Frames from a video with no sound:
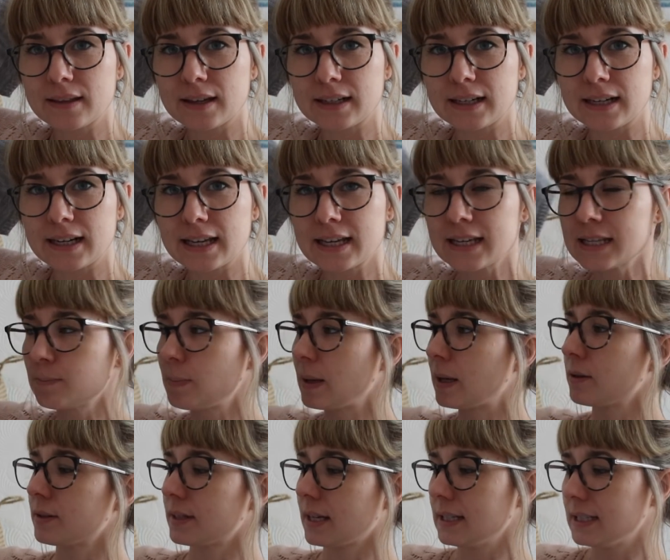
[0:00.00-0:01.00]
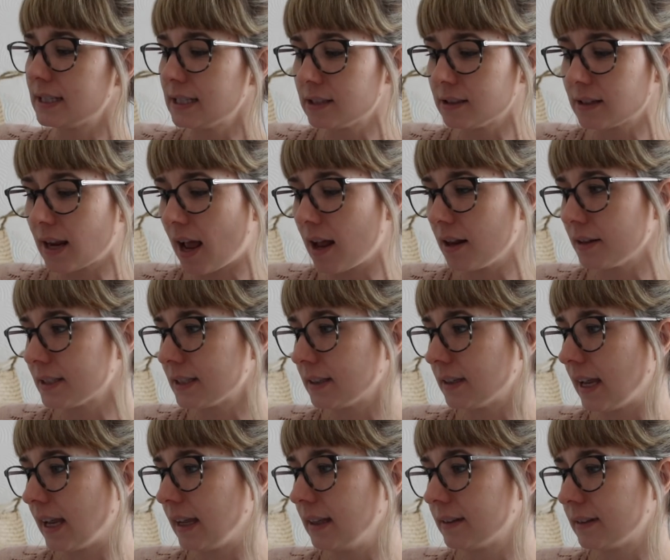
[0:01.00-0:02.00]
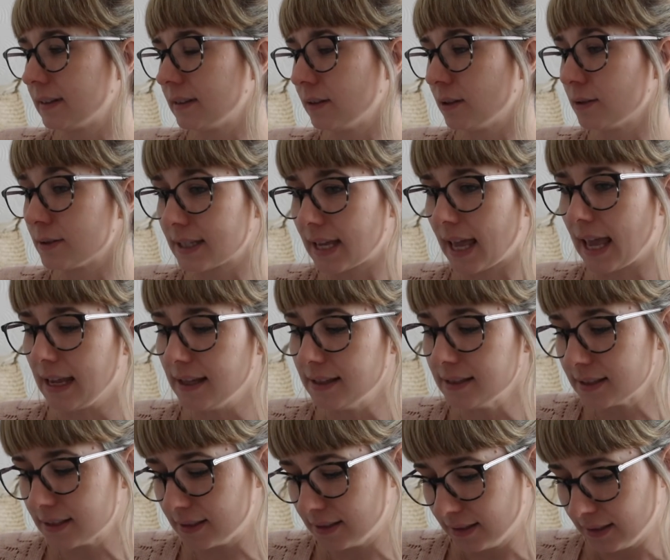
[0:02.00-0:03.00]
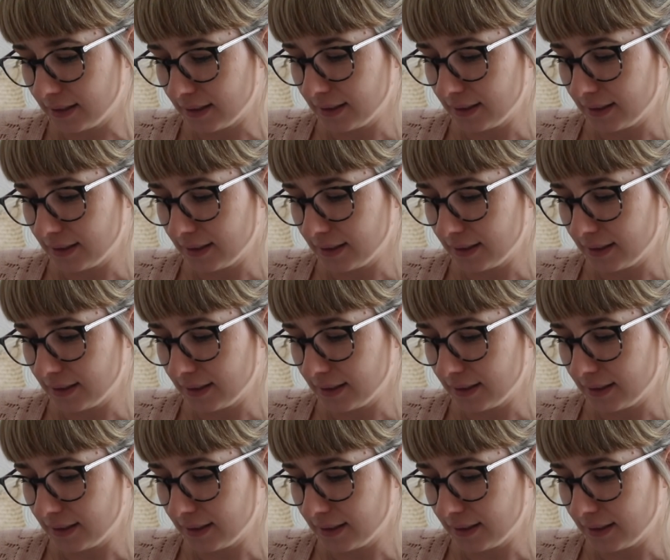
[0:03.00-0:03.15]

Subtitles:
than it is, because I didn't alternate the skeins.